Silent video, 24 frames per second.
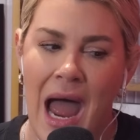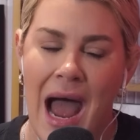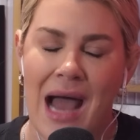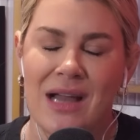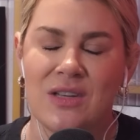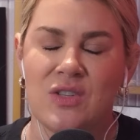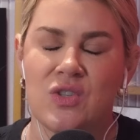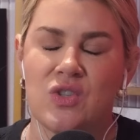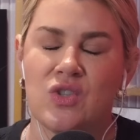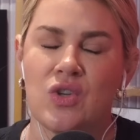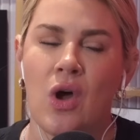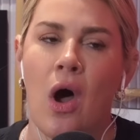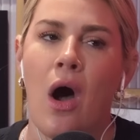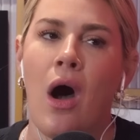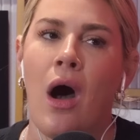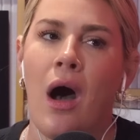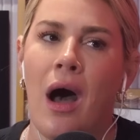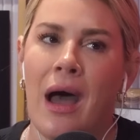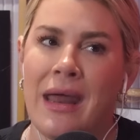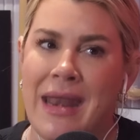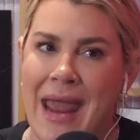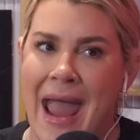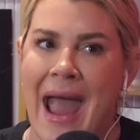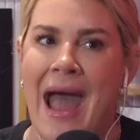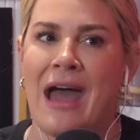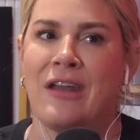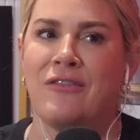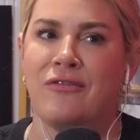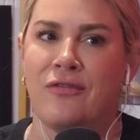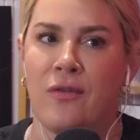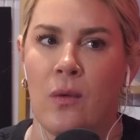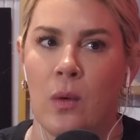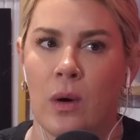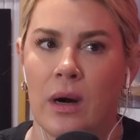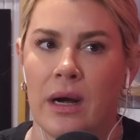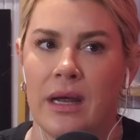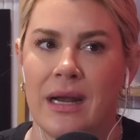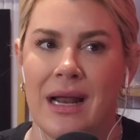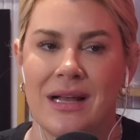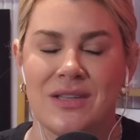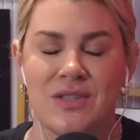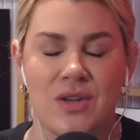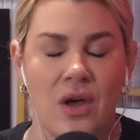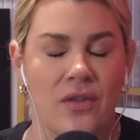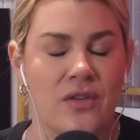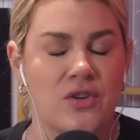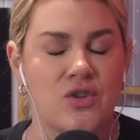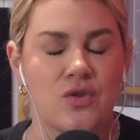I saw an ad for it. I
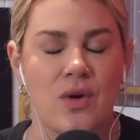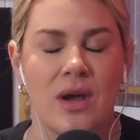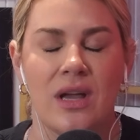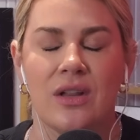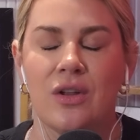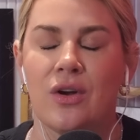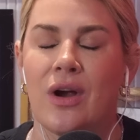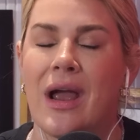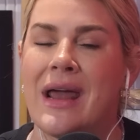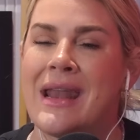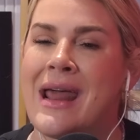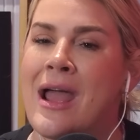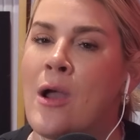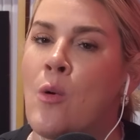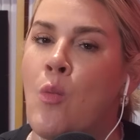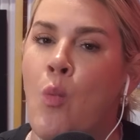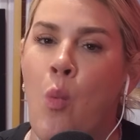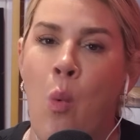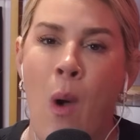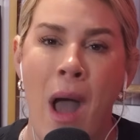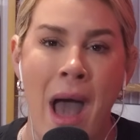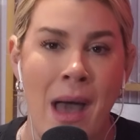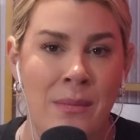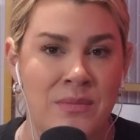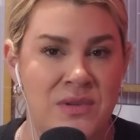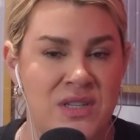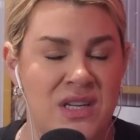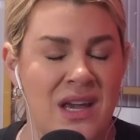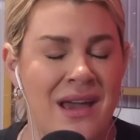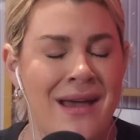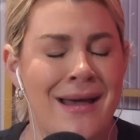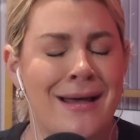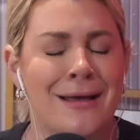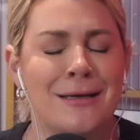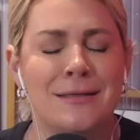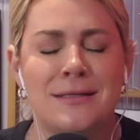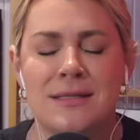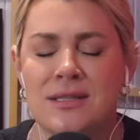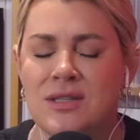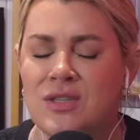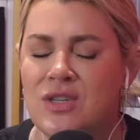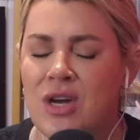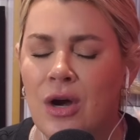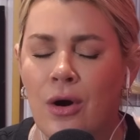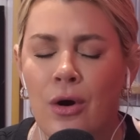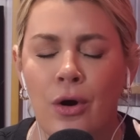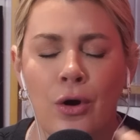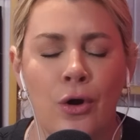saw the trailer and I wept,
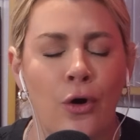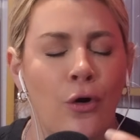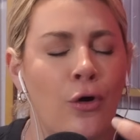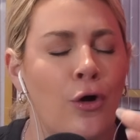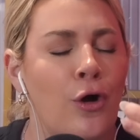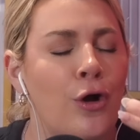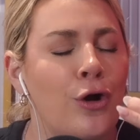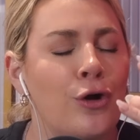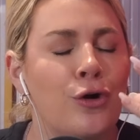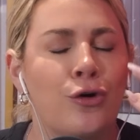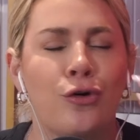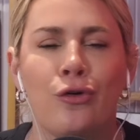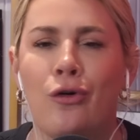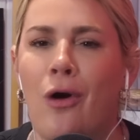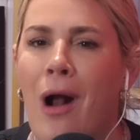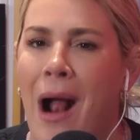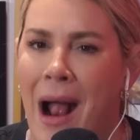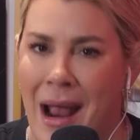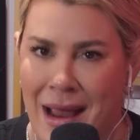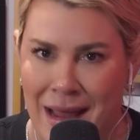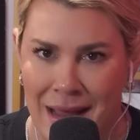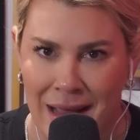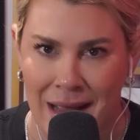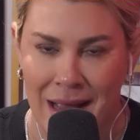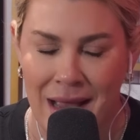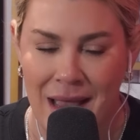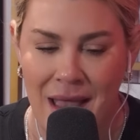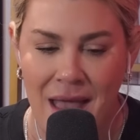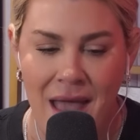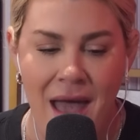hysterical, crying.